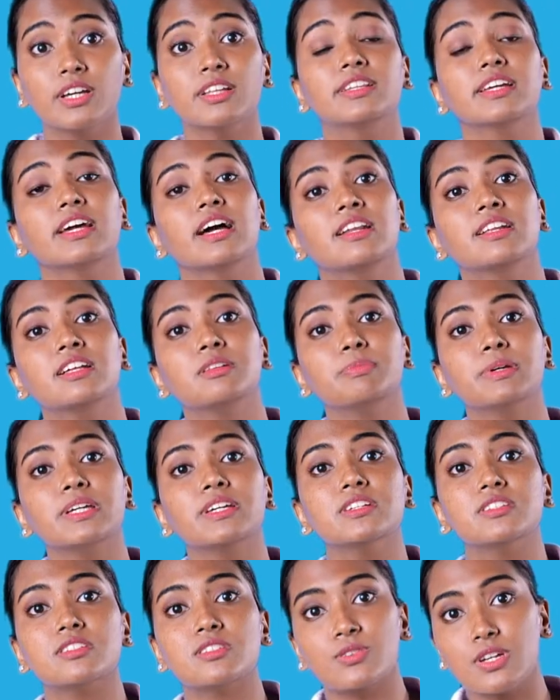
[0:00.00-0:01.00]
the
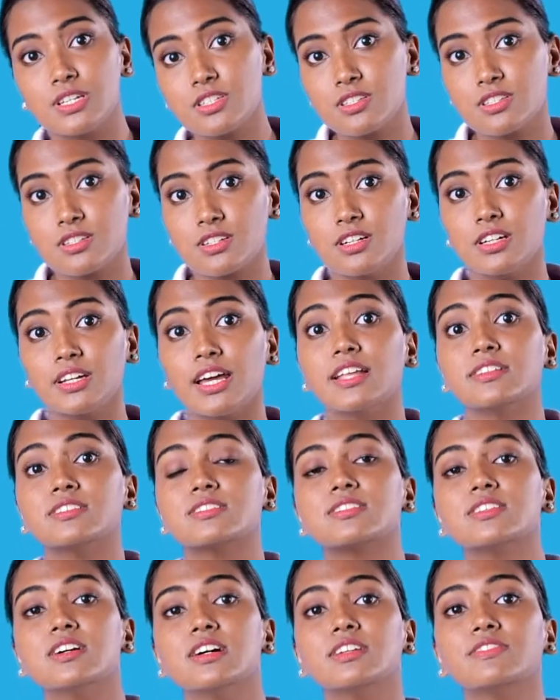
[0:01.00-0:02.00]
LLP is registered and the
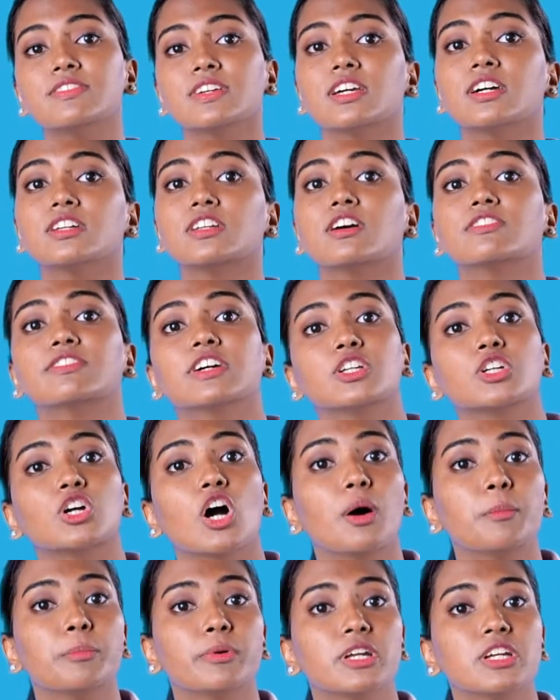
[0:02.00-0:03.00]
certificate of
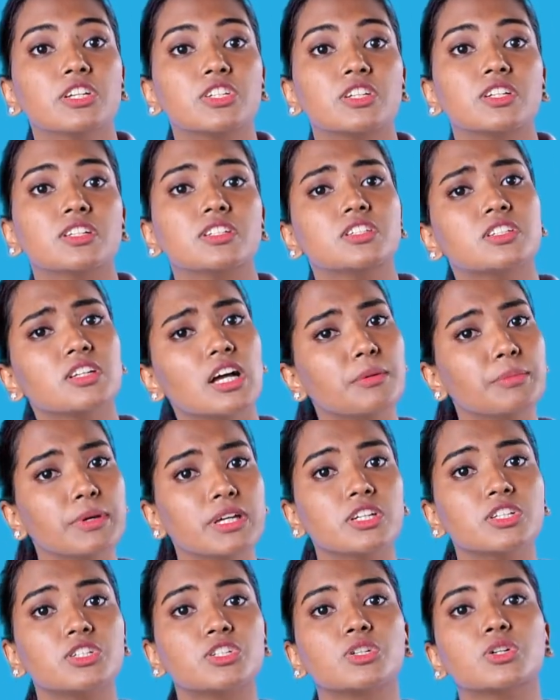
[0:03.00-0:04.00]
incorporation shall be
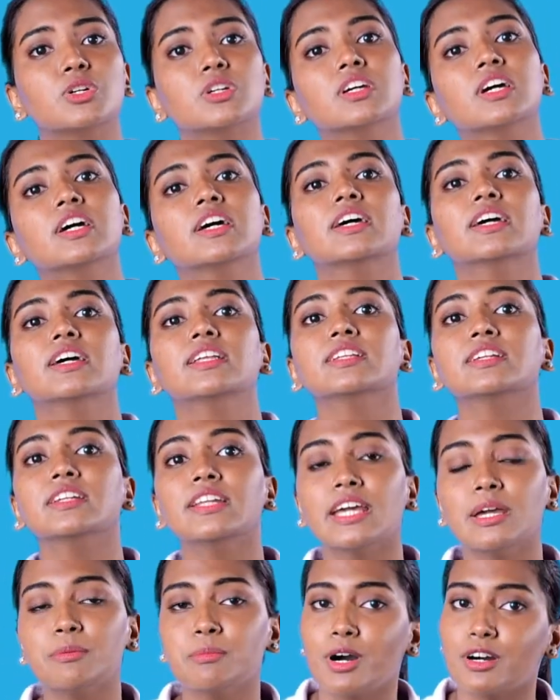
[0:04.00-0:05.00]
issued in the
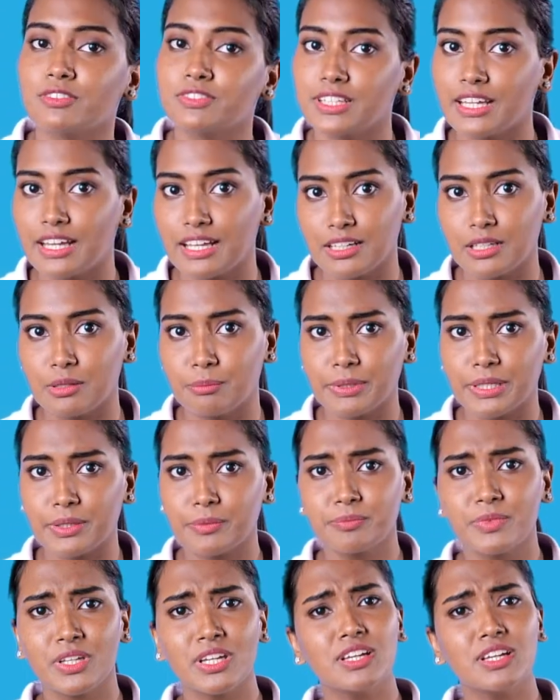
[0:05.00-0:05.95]
name of the LLP.